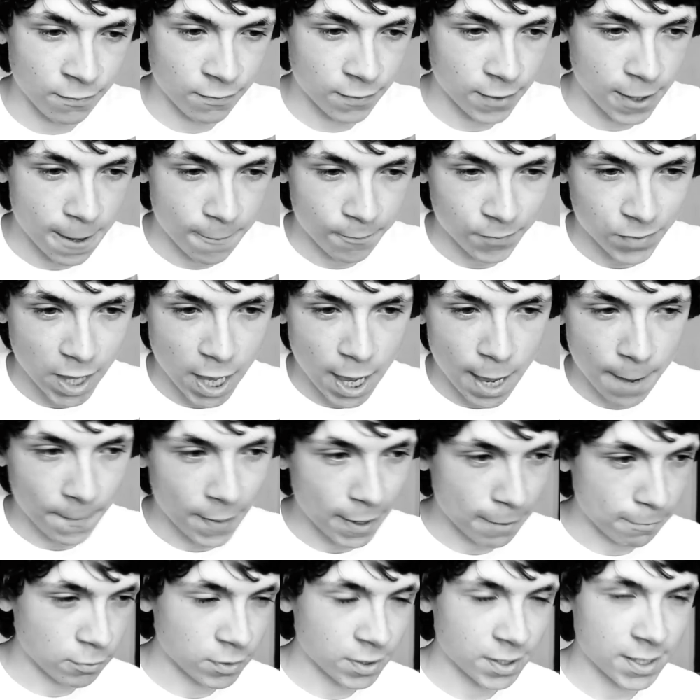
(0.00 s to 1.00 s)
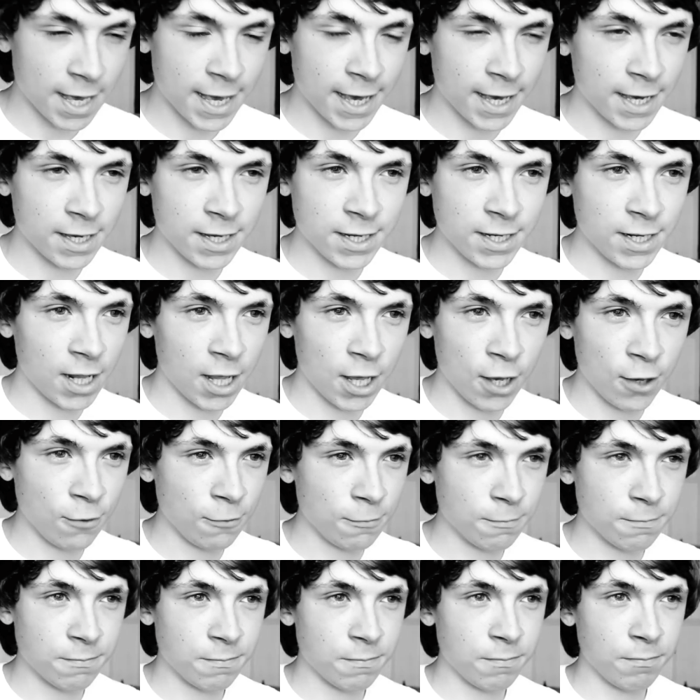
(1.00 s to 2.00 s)
of people saying, you
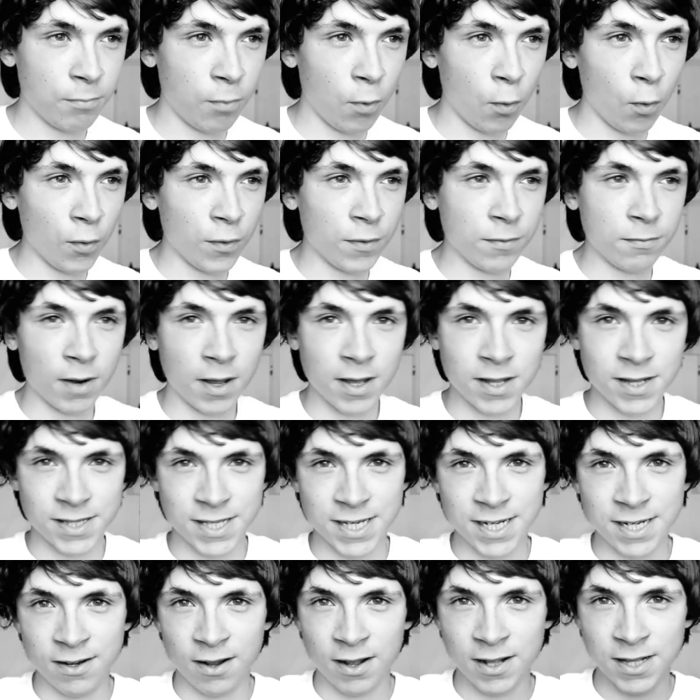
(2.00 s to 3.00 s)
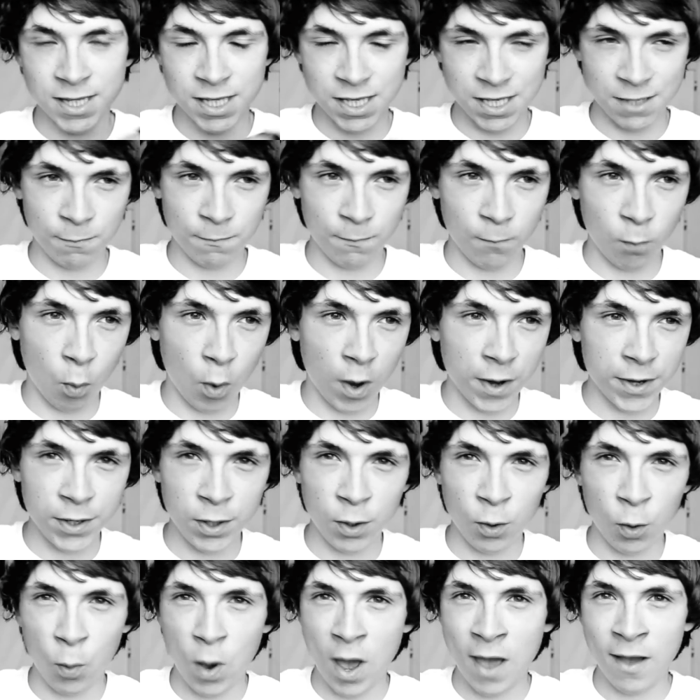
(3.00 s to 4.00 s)
know, born
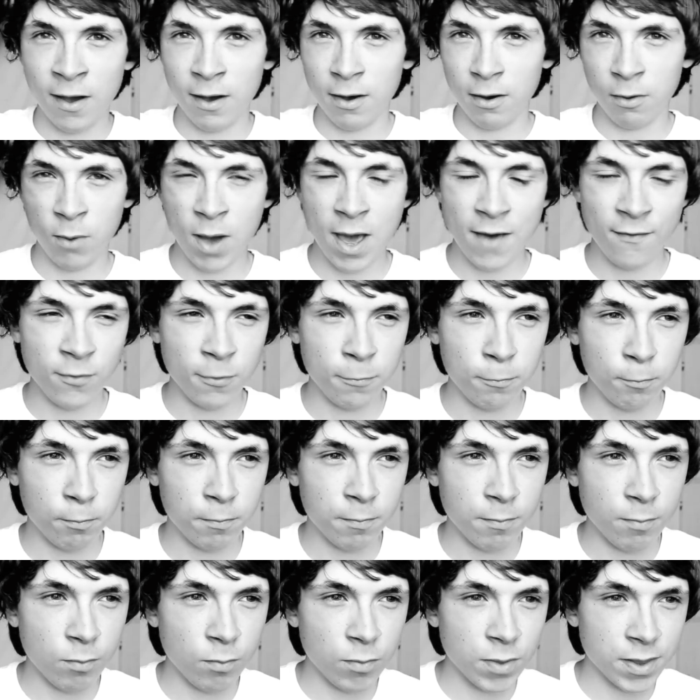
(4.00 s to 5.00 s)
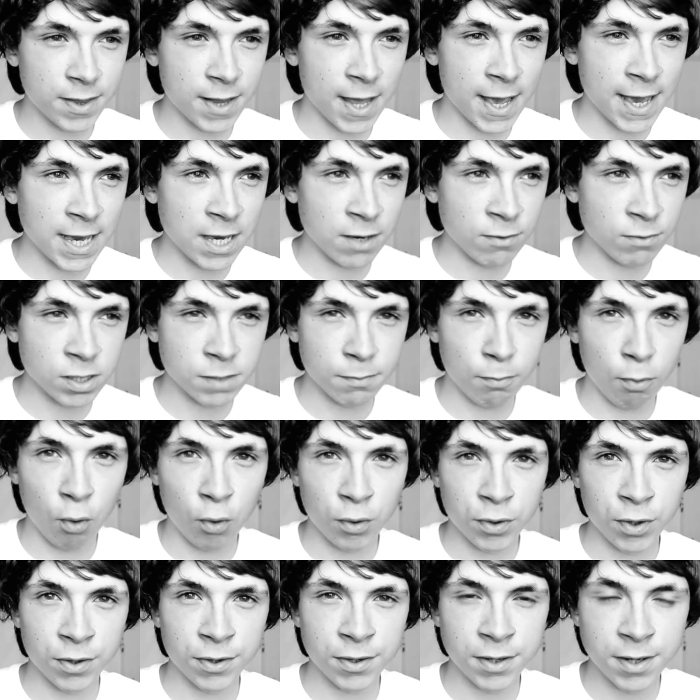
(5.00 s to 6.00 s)
1991 or whatever the day he was
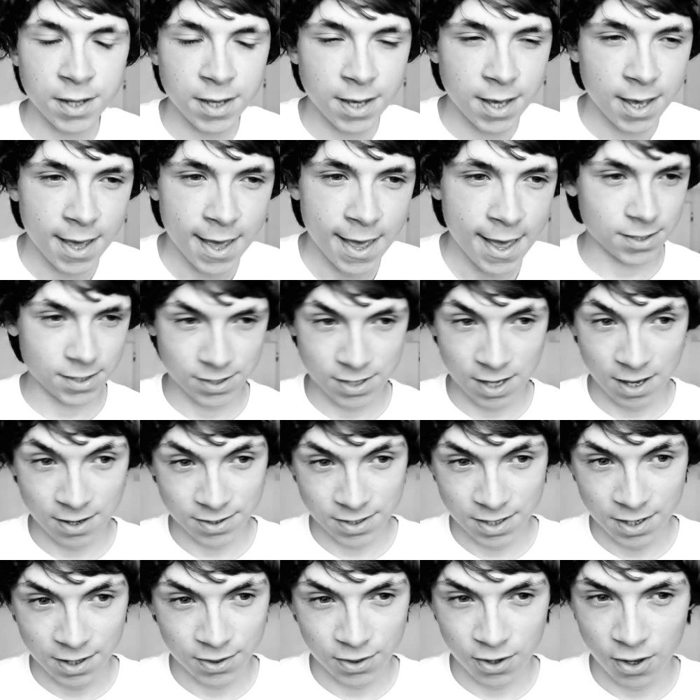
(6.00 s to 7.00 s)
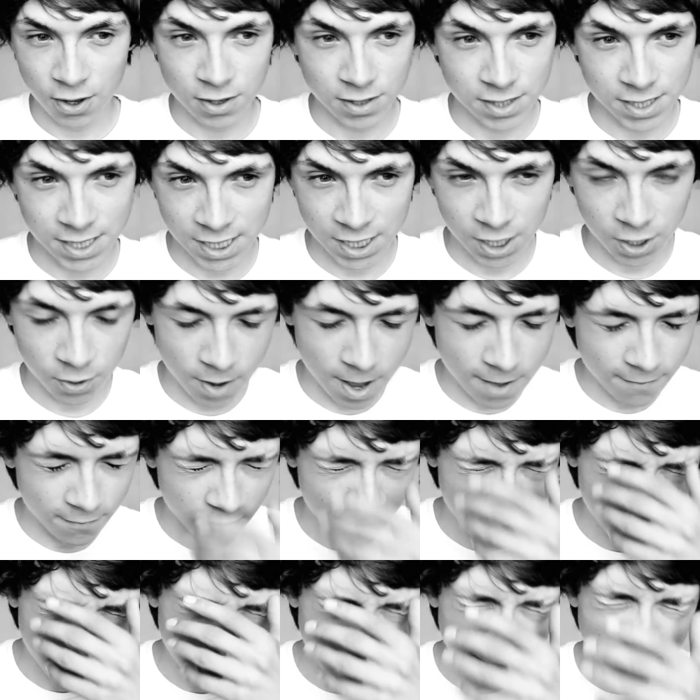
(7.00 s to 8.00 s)
born on, 2013 or
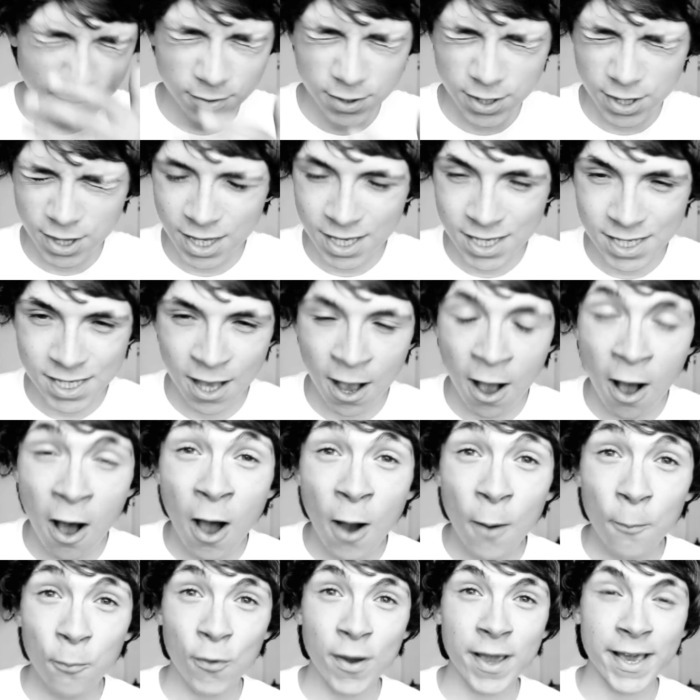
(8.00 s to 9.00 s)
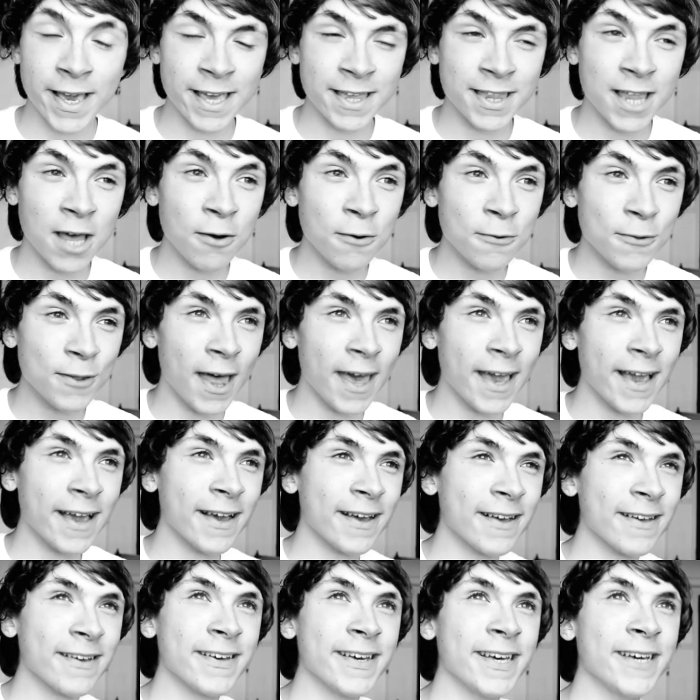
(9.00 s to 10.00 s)
whatever. And it was just heartbreaking. They were
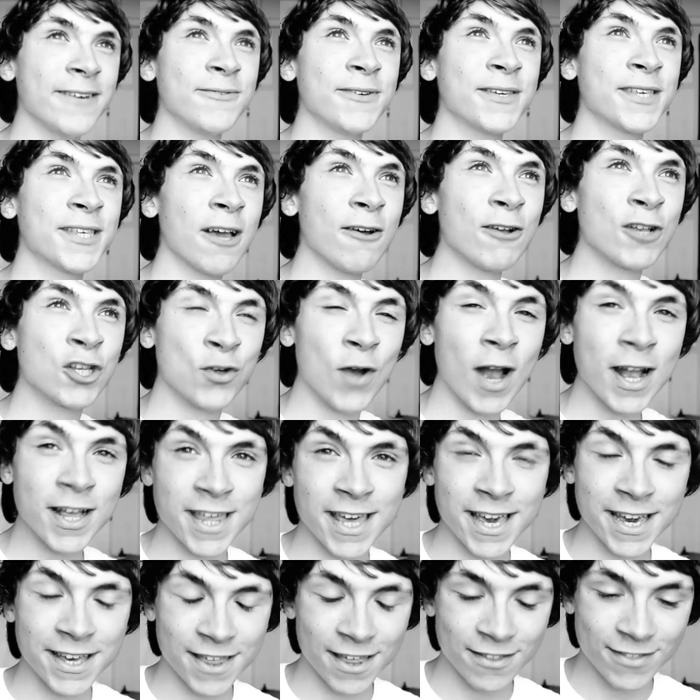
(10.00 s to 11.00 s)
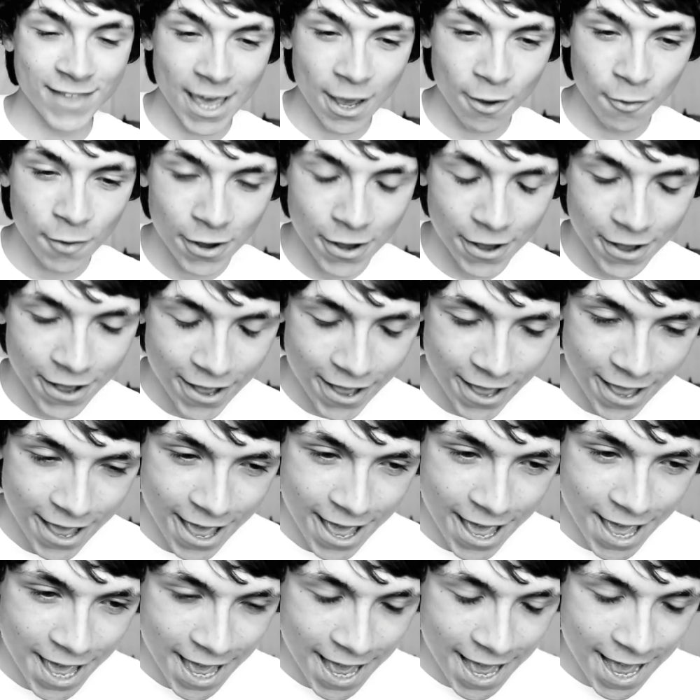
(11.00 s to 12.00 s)
like, it was so tragic that they were
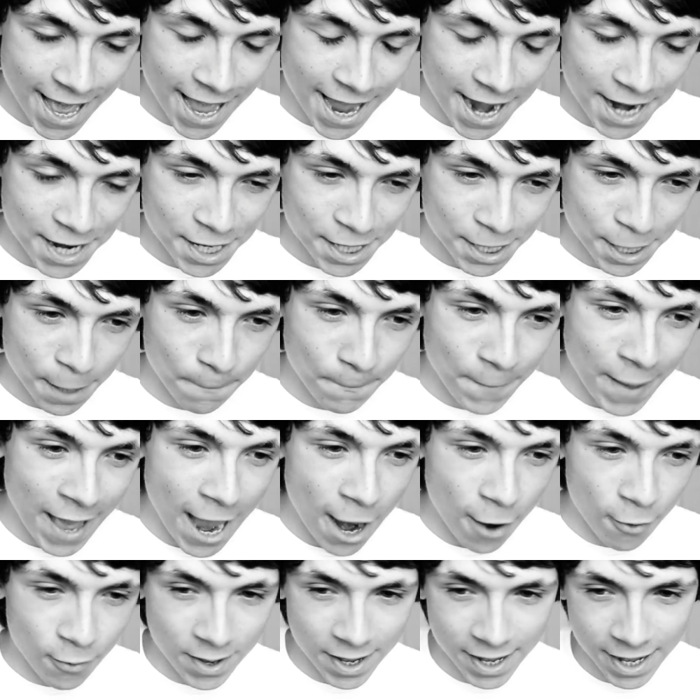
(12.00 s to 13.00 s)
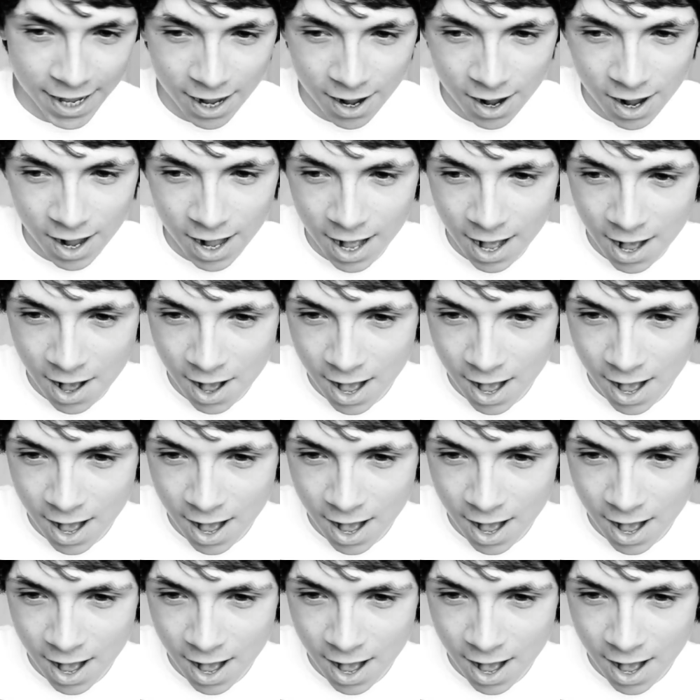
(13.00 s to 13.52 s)
comparing